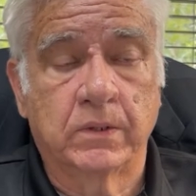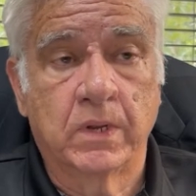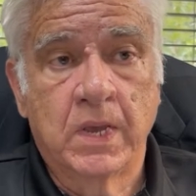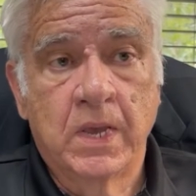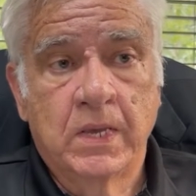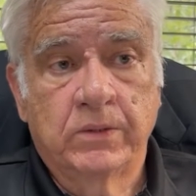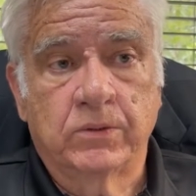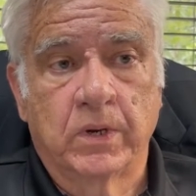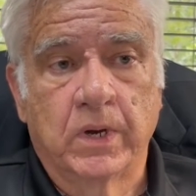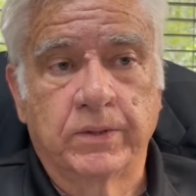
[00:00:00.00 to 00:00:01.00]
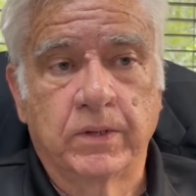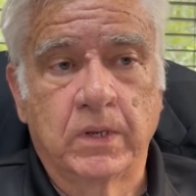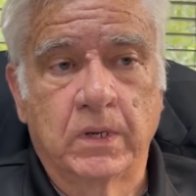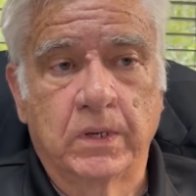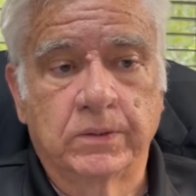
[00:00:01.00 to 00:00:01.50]
And so I
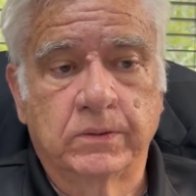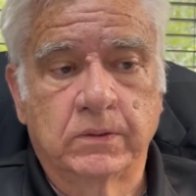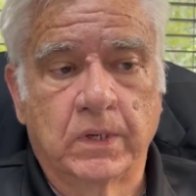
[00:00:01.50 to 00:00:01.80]
think it is,